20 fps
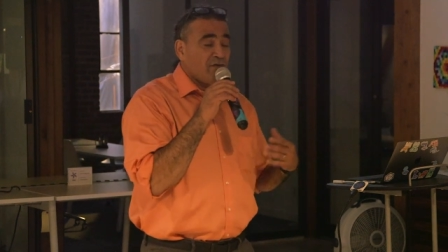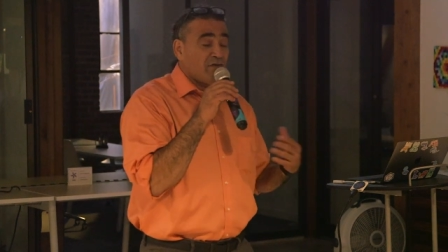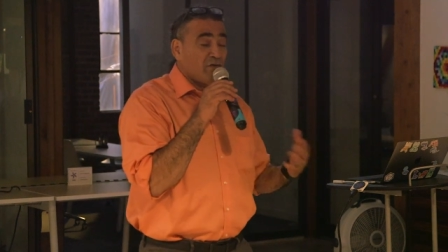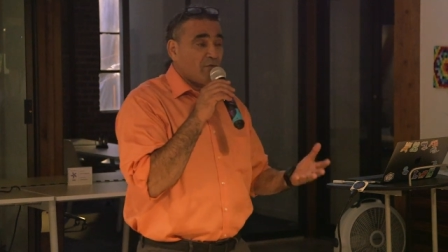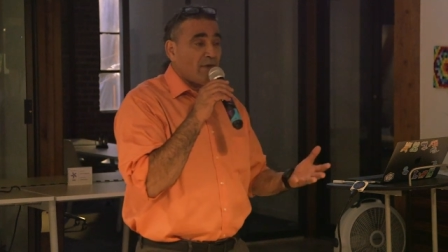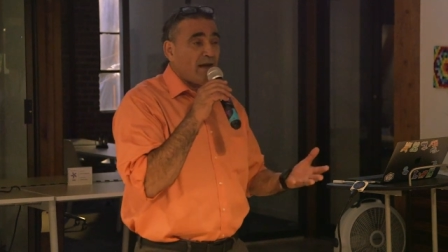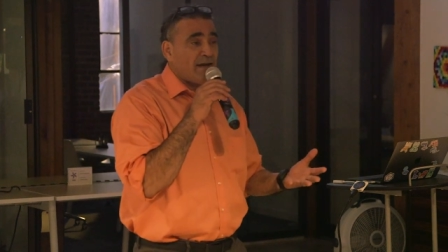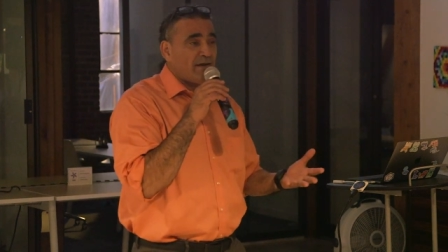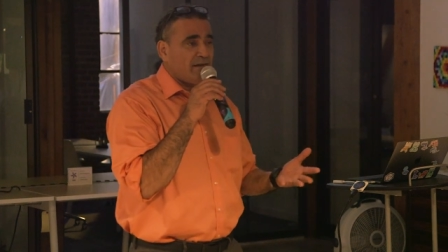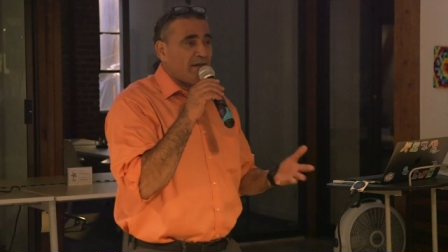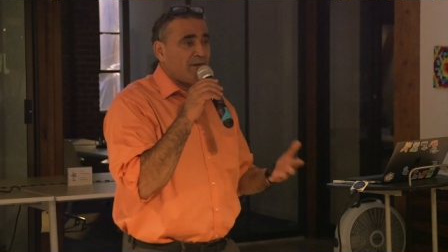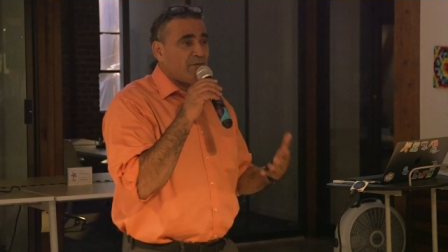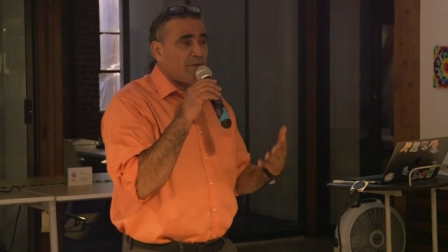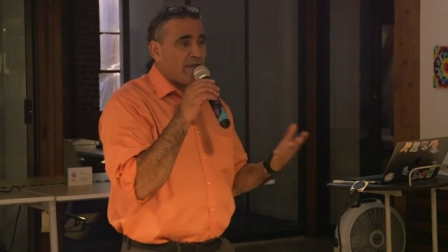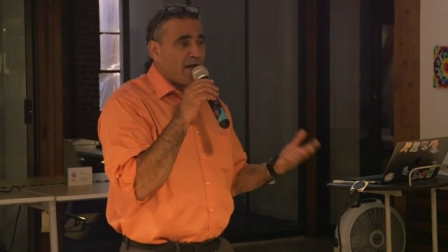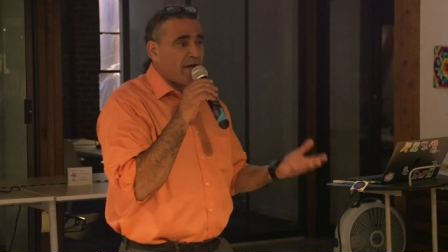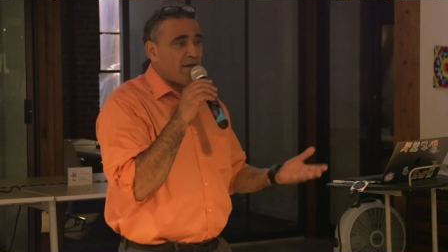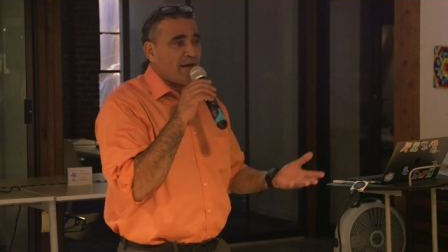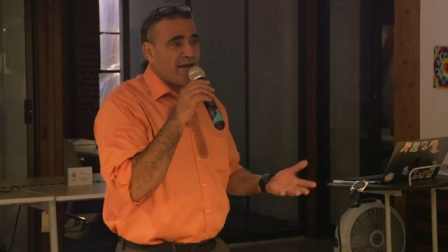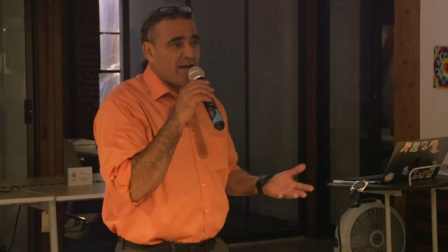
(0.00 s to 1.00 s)
directly
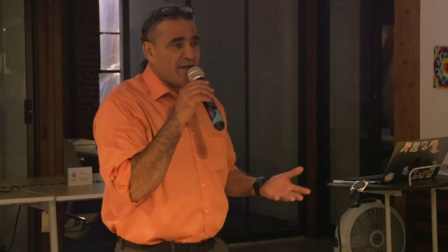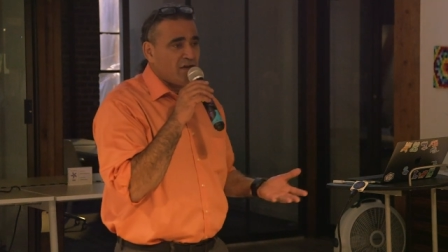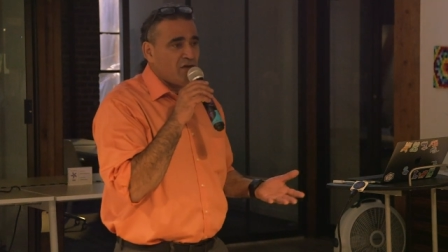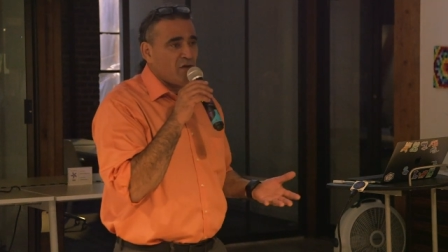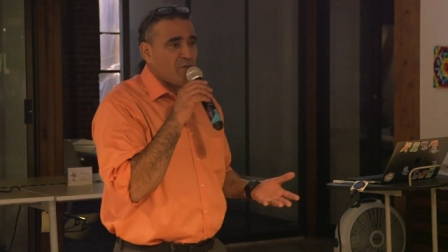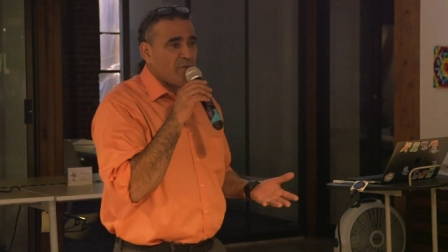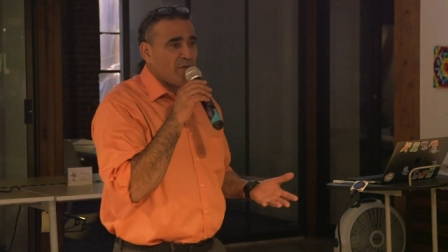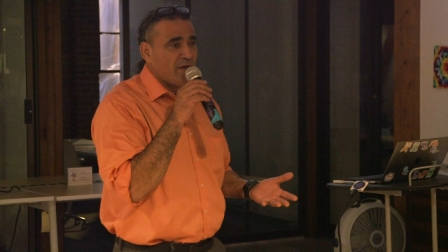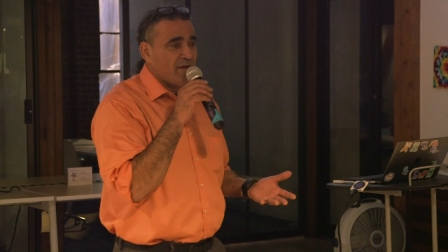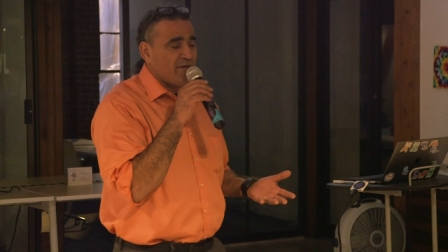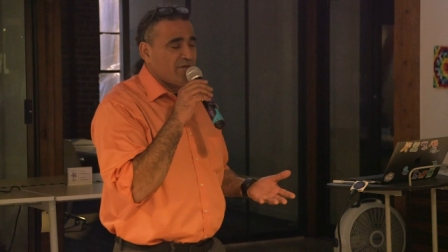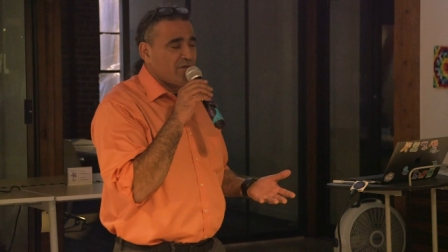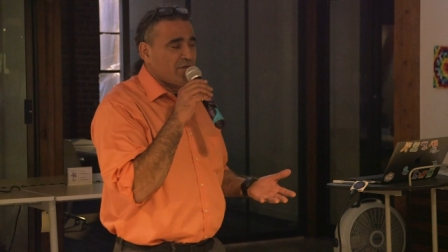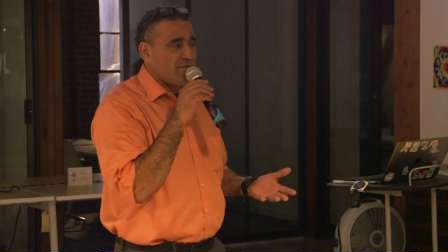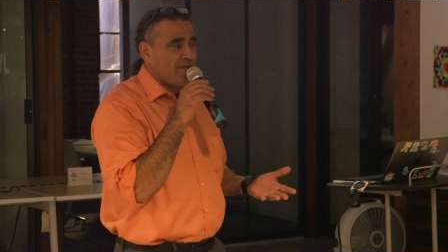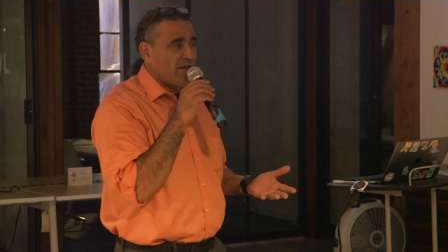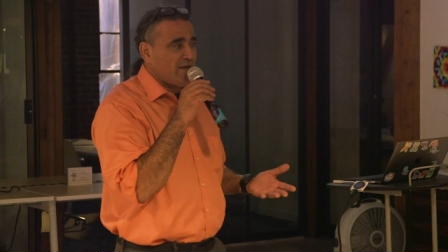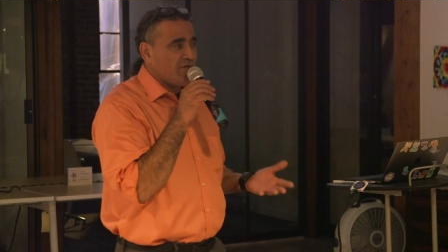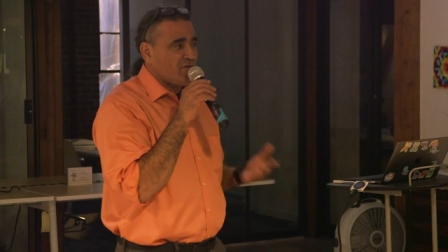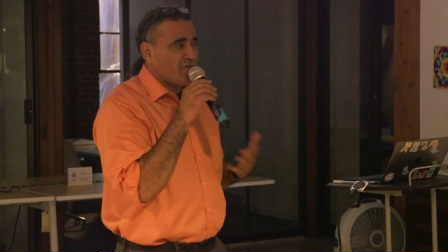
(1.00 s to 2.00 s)
without any human
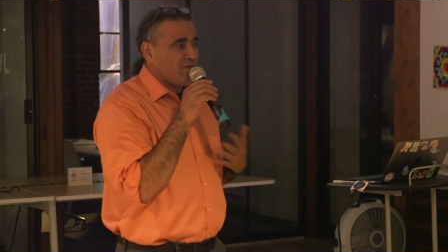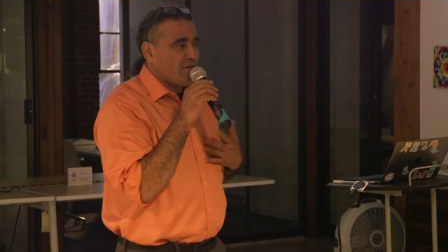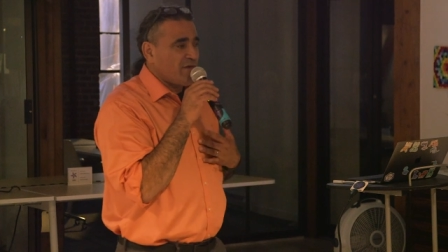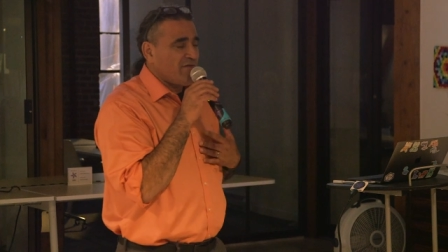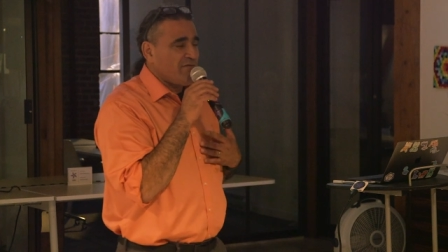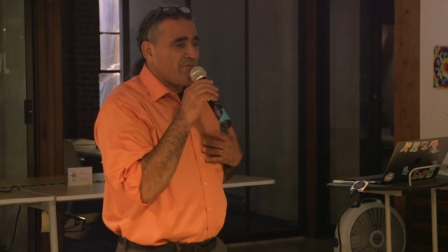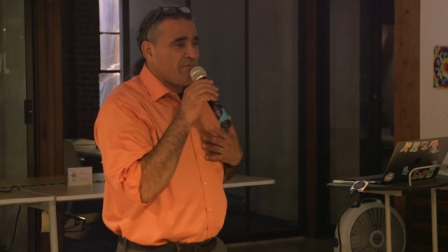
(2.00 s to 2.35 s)
intervention